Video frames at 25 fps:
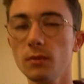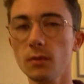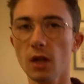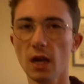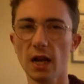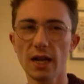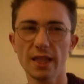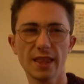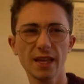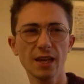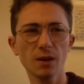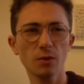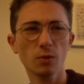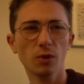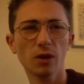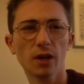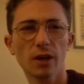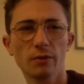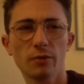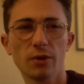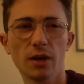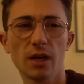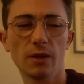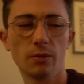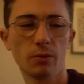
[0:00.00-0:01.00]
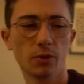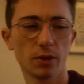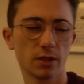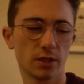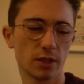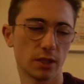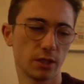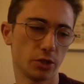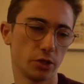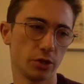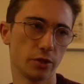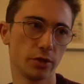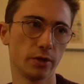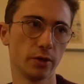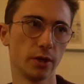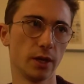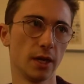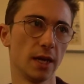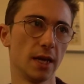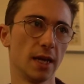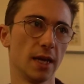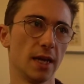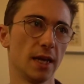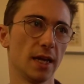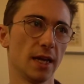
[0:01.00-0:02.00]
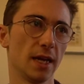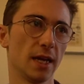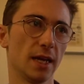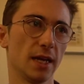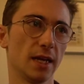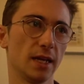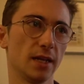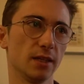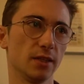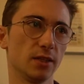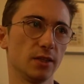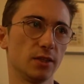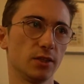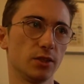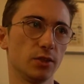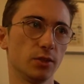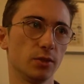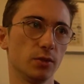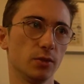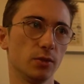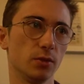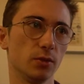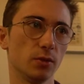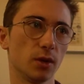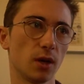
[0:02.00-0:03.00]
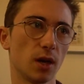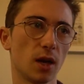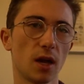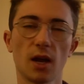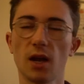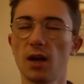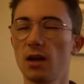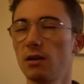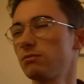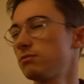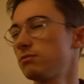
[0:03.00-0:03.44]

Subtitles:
I think what I really want to do is do a